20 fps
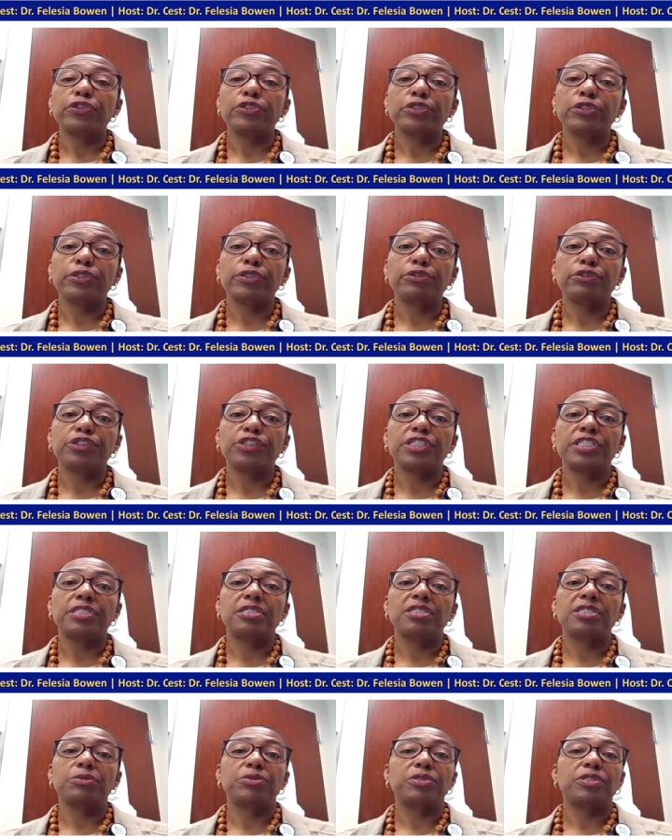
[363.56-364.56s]
for
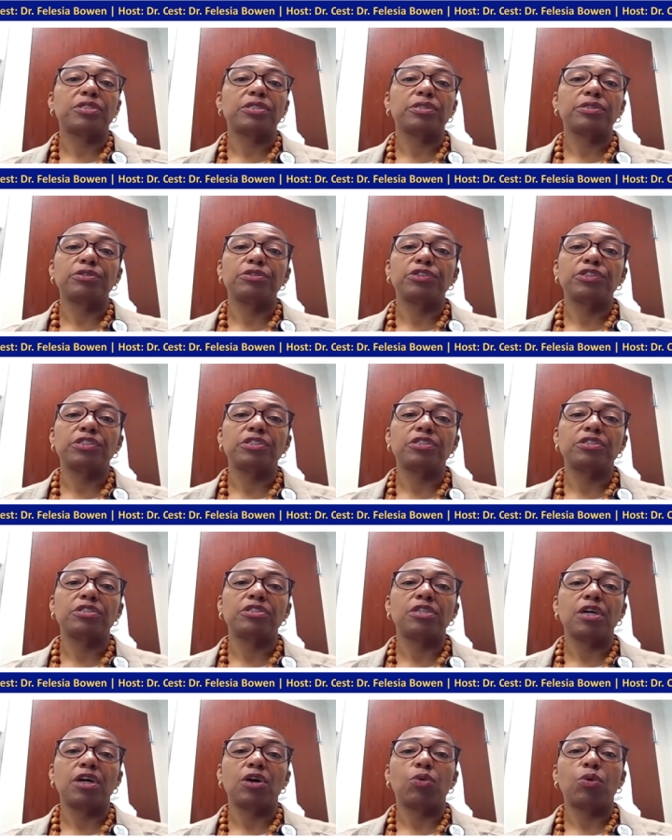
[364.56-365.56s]
solutions and when solutions
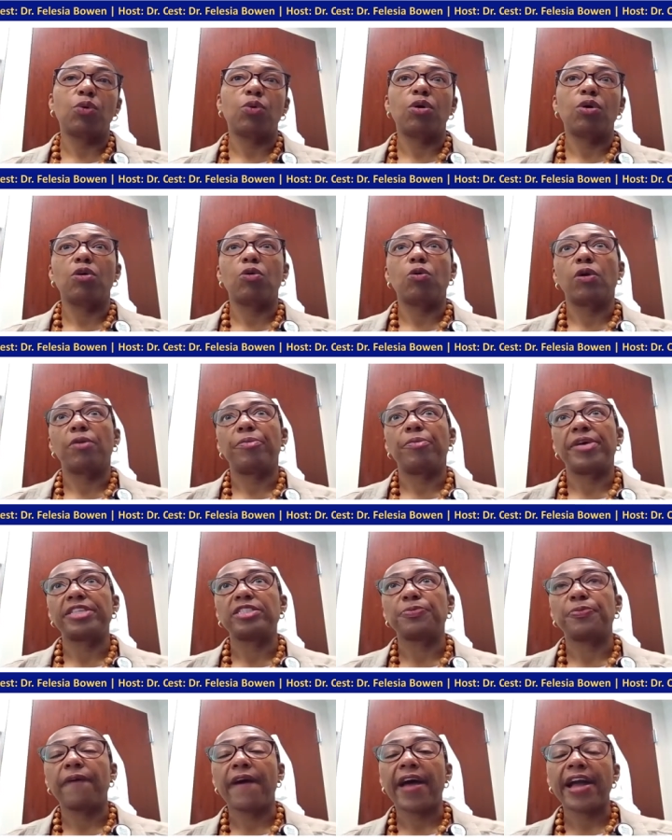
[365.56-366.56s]
uh, or, or
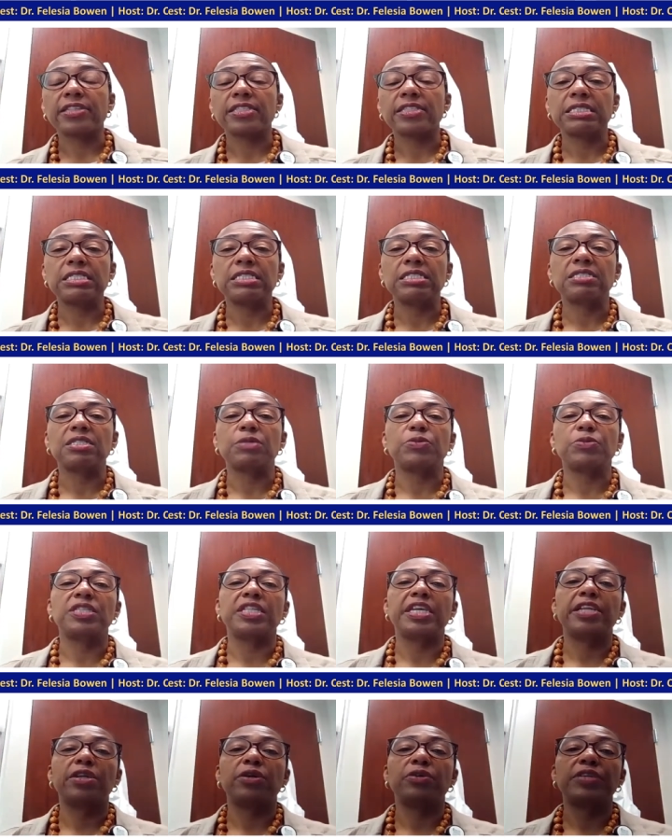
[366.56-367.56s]
best practices and when
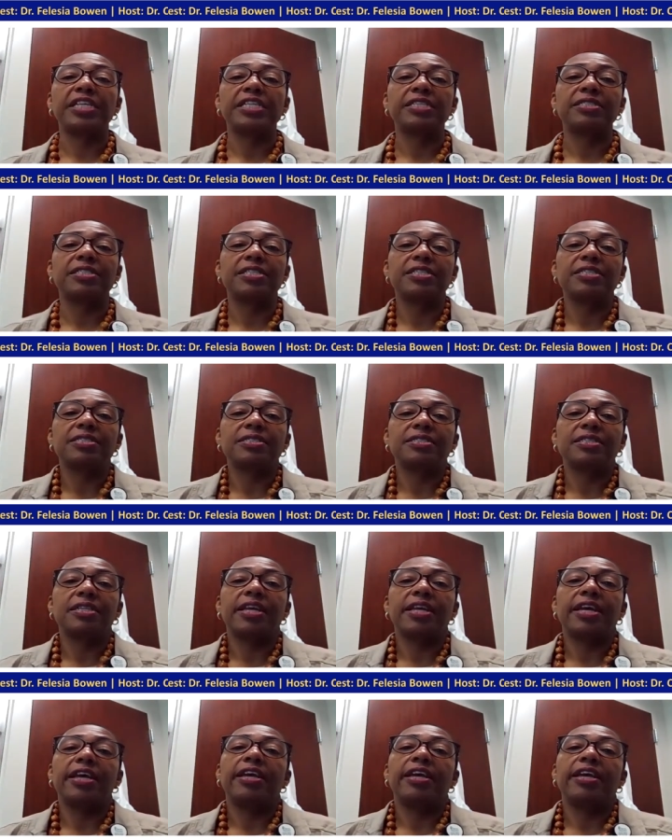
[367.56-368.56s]
they don't exist,
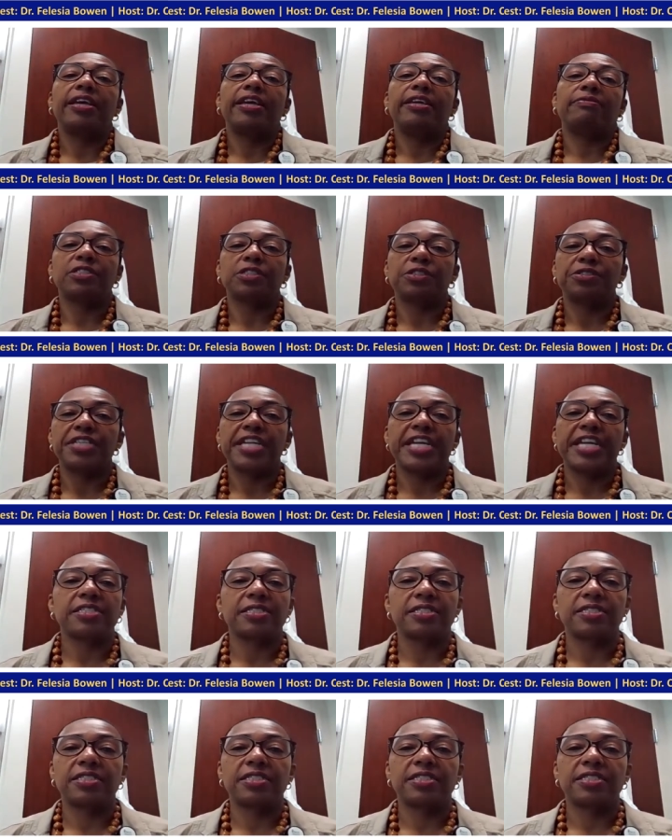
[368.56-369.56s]
then hey, let's
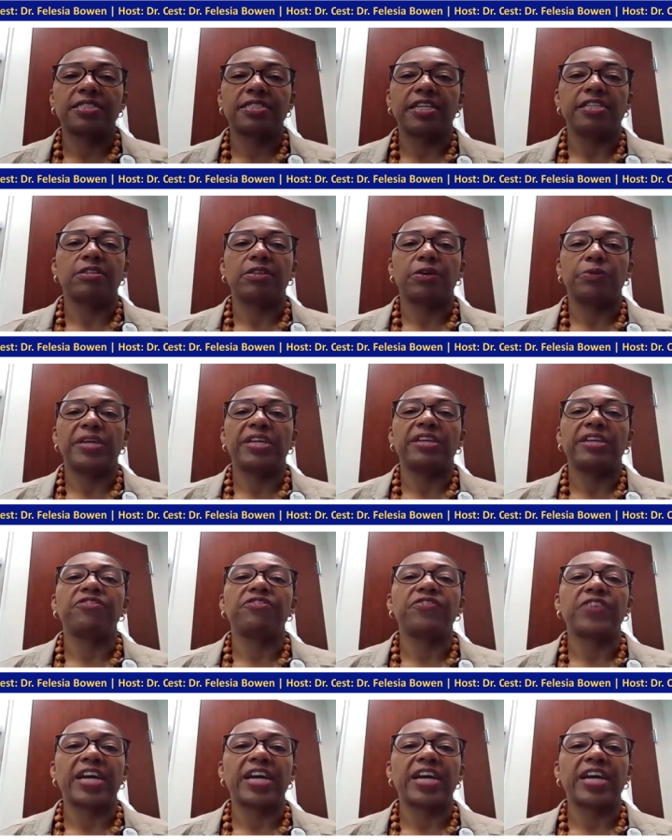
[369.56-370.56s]
create a study so that
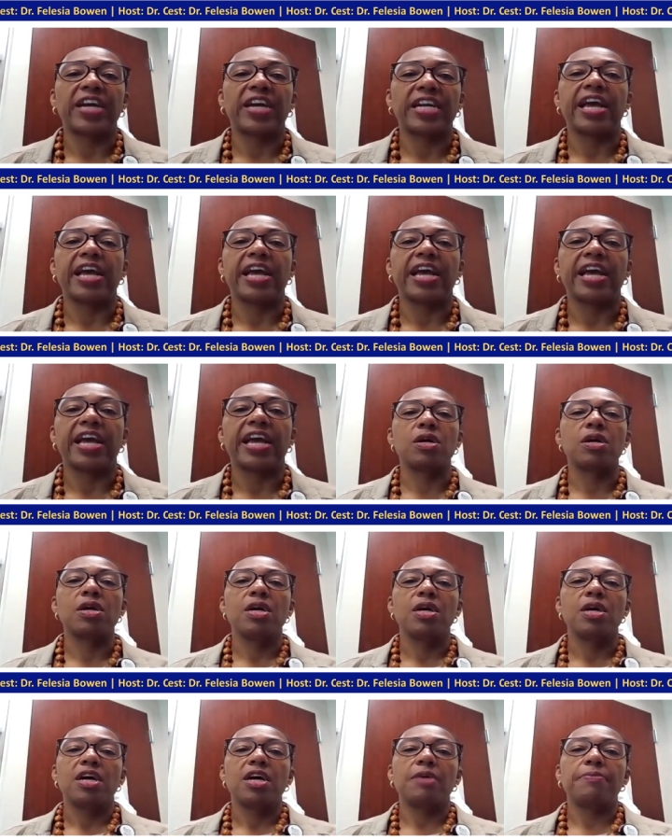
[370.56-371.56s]
we can find out
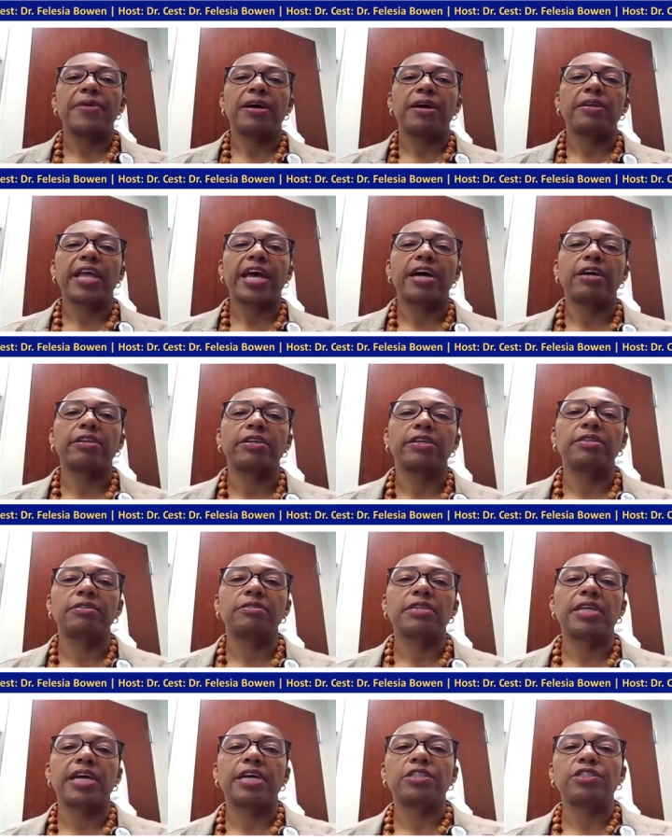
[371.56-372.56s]
more about how
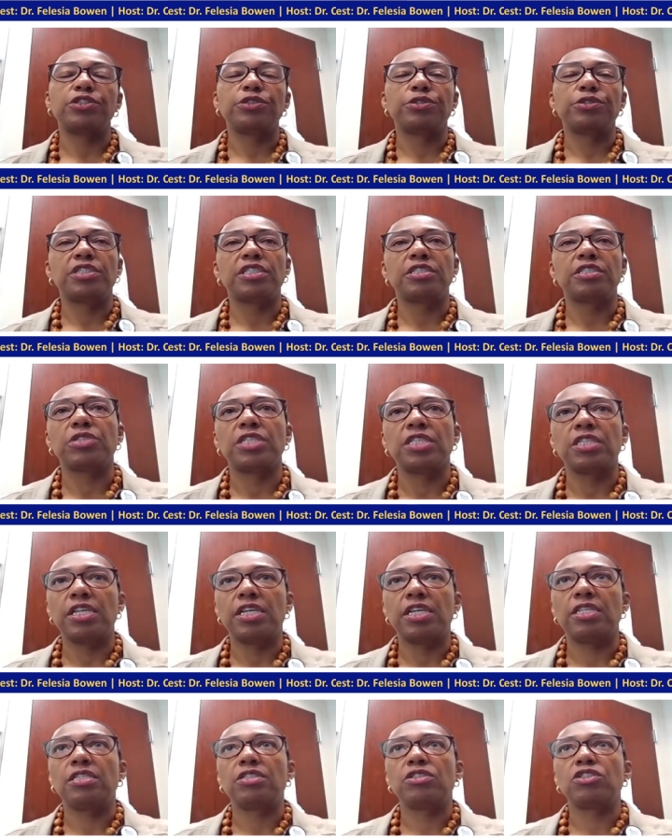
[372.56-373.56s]
to how to do this
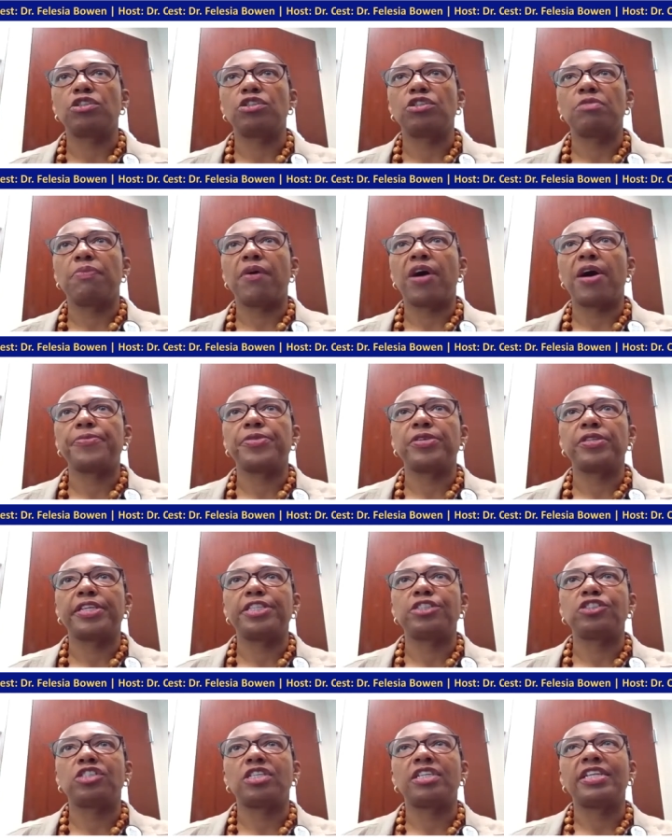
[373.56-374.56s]
in this certain
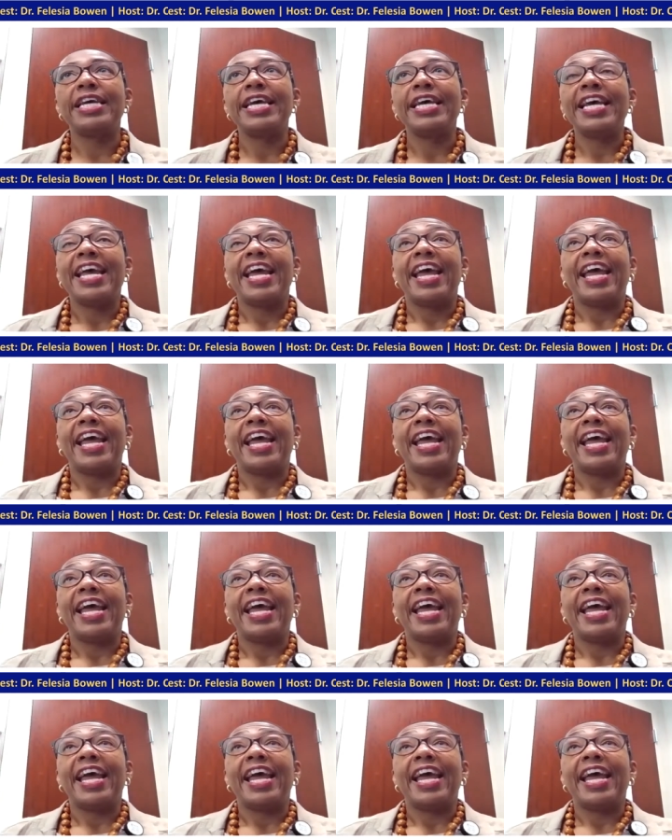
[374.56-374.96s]
population.